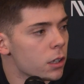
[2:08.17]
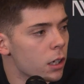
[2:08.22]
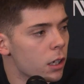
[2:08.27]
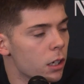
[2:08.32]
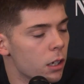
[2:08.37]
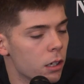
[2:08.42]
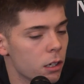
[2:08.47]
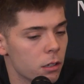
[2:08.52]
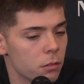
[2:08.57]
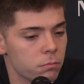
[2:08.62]

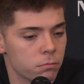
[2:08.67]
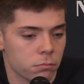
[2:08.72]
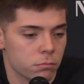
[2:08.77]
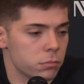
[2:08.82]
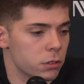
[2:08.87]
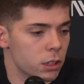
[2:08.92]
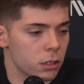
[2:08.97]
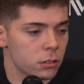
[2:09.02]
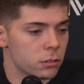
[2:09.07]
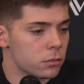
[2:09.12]
Um,
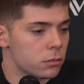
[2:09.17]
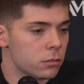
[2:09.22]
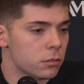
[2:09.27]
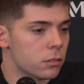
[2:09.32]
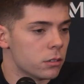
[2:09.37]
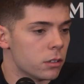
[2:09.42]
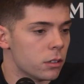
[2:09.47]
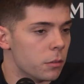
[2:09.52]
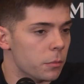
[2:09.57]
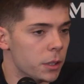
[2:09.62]
but,
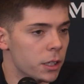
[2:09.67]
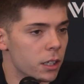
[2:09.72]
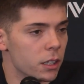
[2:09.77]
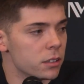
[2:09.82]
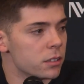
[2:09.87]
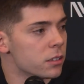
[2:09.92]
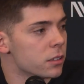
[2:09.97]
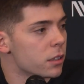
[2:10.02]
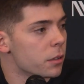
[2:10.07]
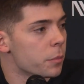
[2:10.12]
I mean,
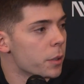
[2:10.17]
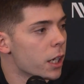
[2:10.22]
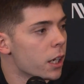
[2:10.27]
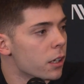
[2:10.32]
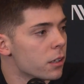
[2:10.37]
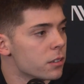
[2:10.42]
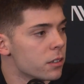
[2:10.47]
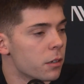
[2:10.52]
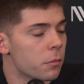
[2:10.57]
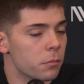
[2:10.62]
that's in the past.